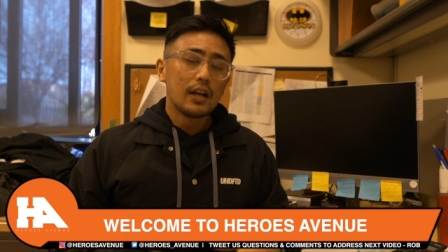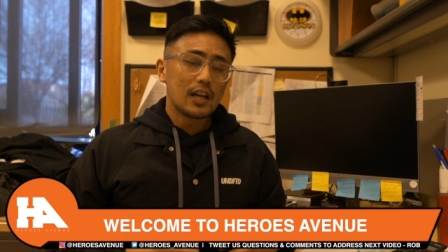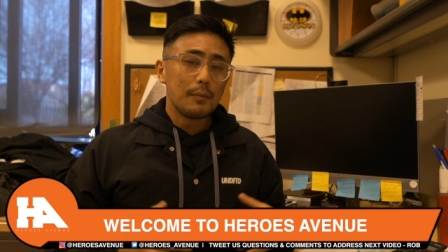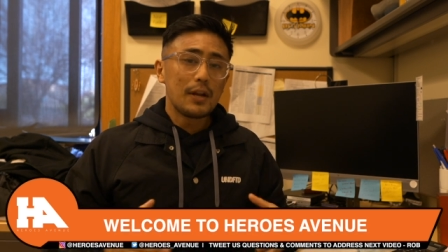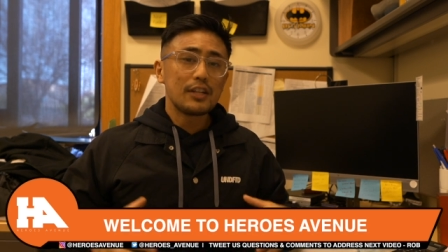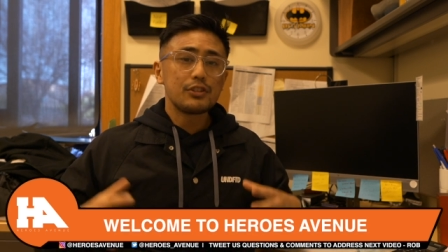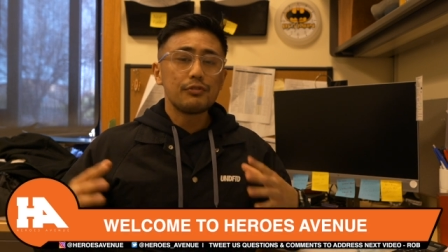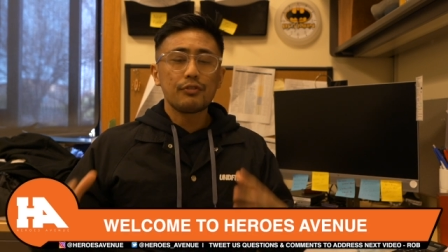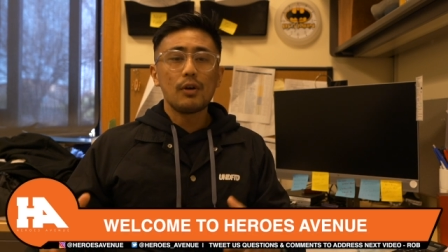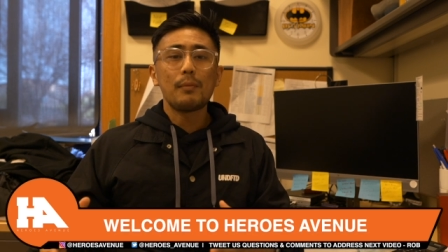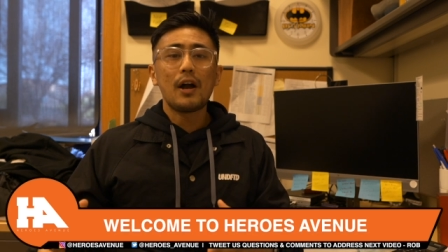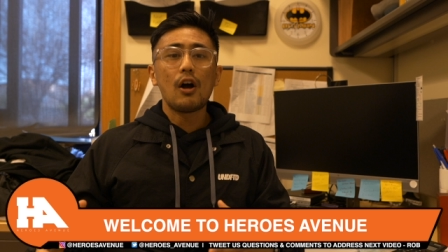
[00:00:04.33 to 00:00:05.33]
Coming at you
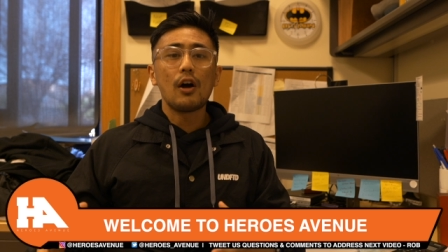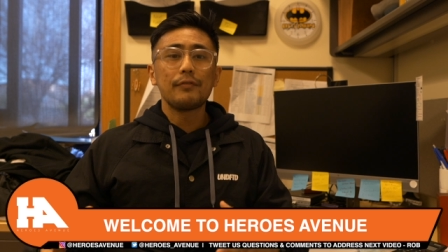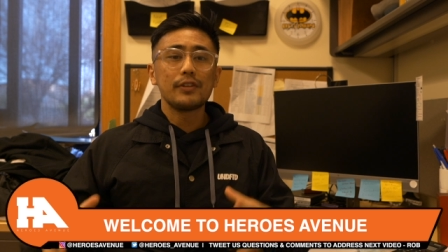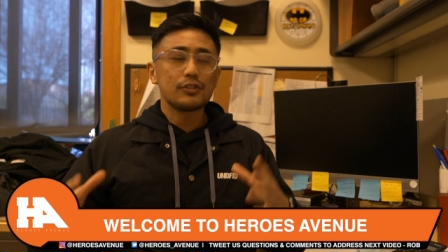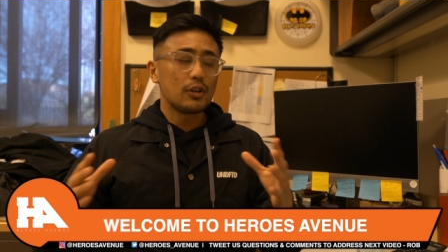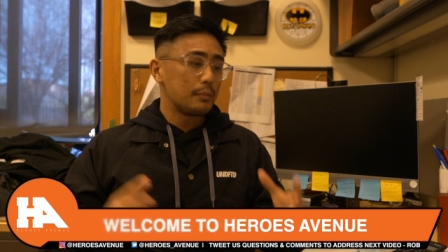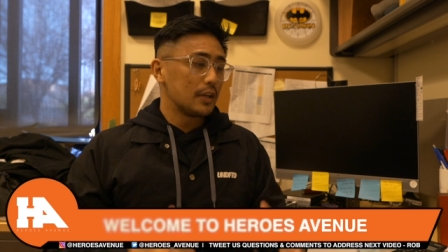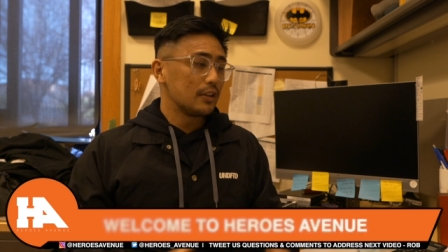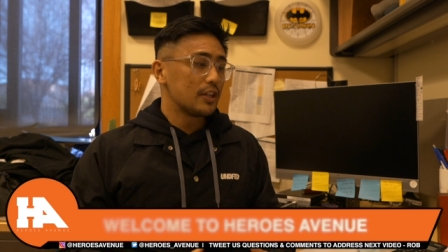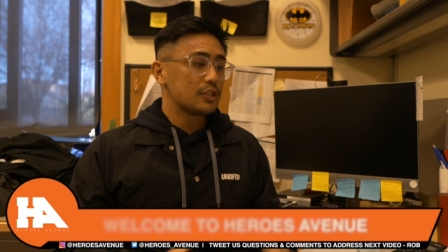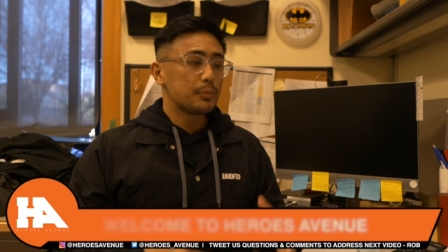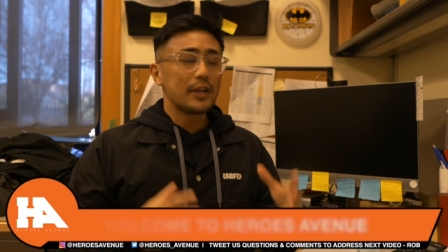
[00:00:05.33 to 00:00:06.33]
from my office on my
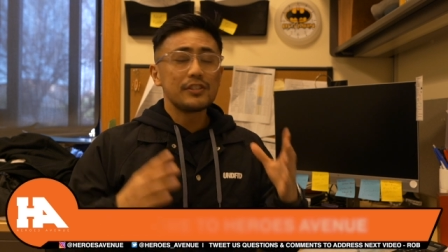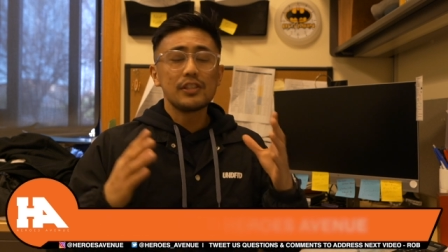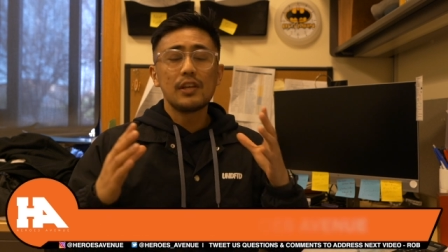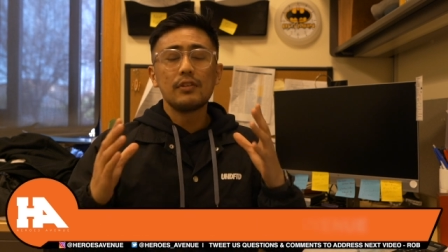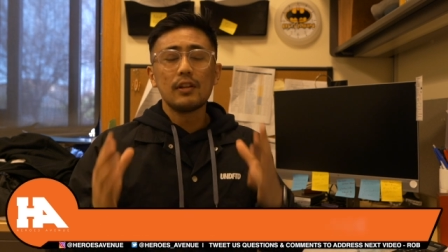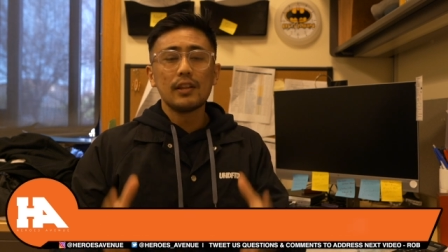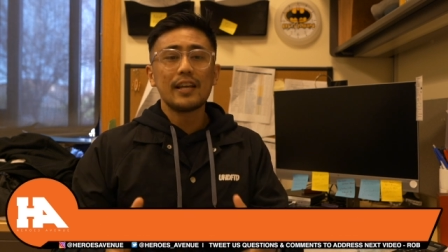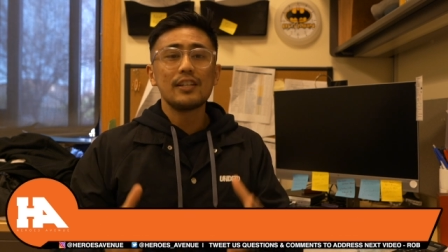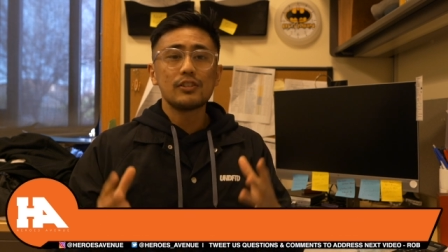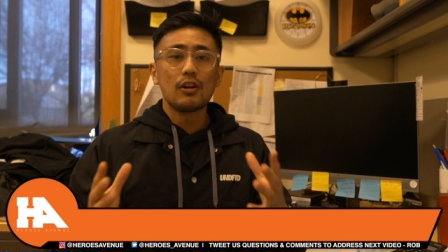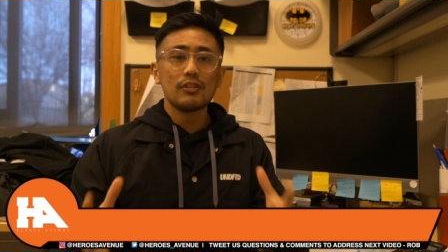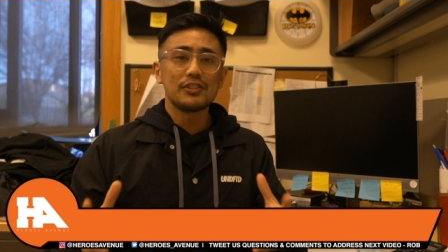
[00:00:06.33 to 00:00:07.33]
lunch break to give you the
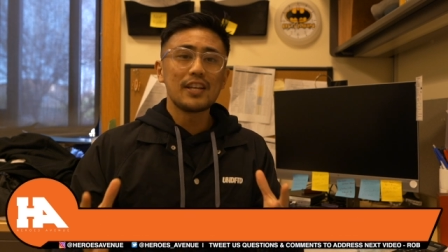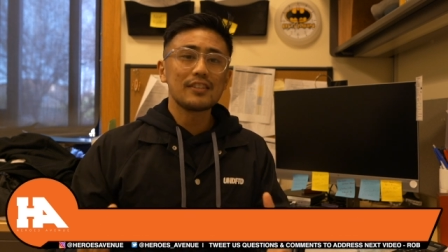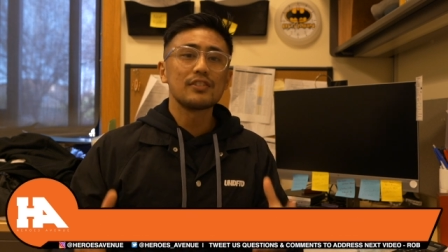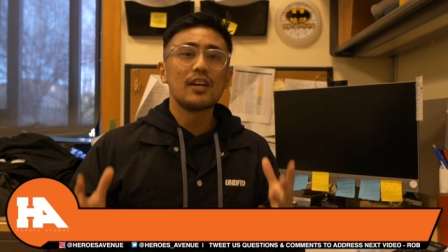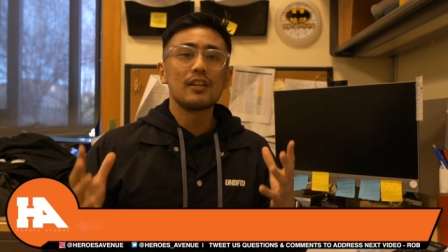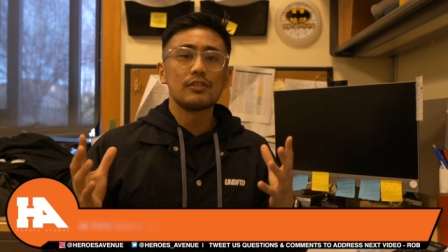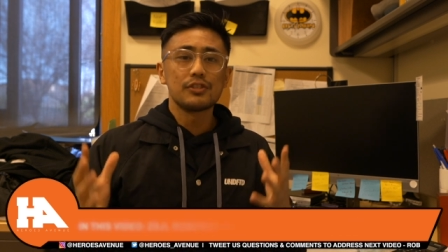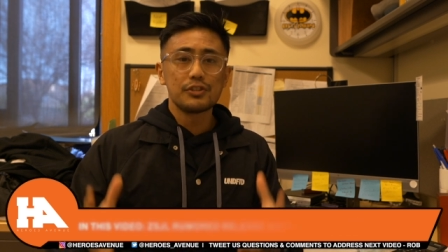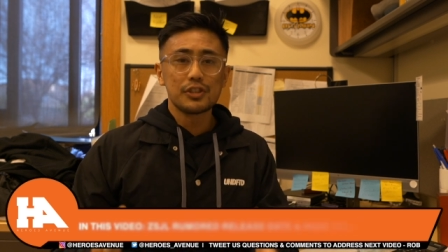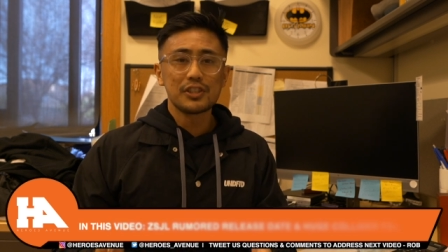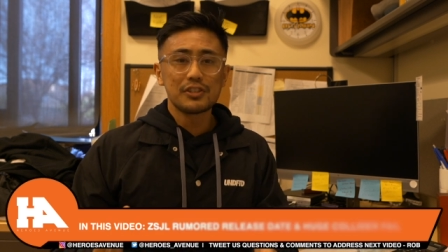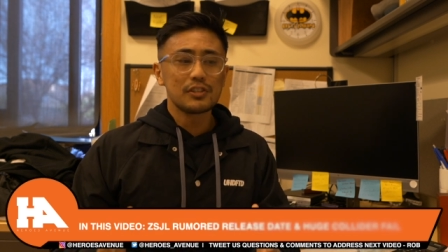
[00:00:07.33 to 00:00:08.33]
latest on Zack Snyder's
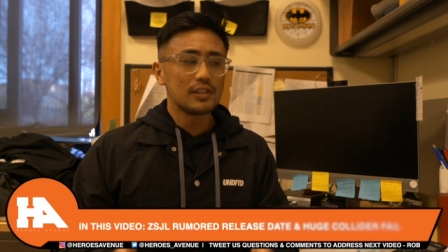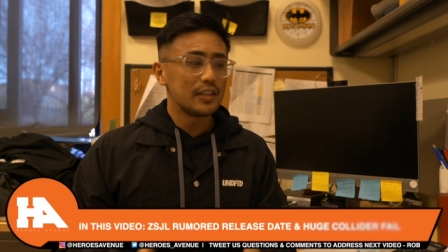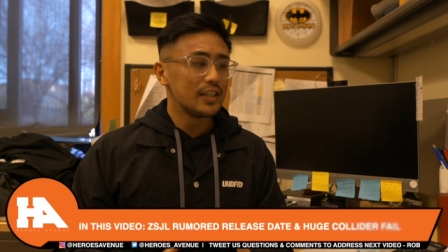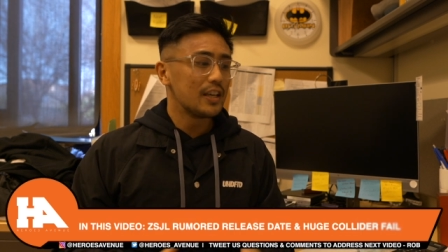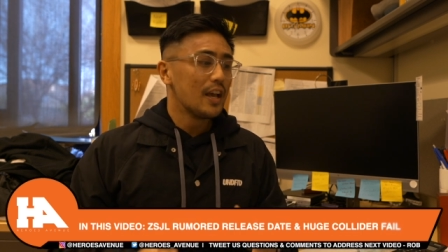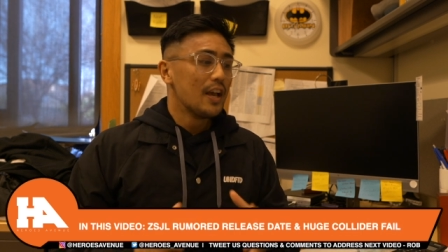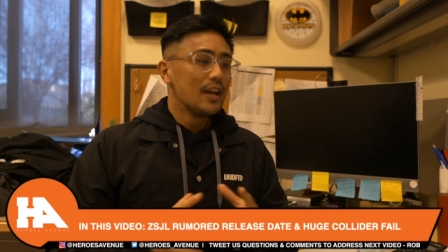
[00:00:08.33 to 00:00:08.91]
Justice League.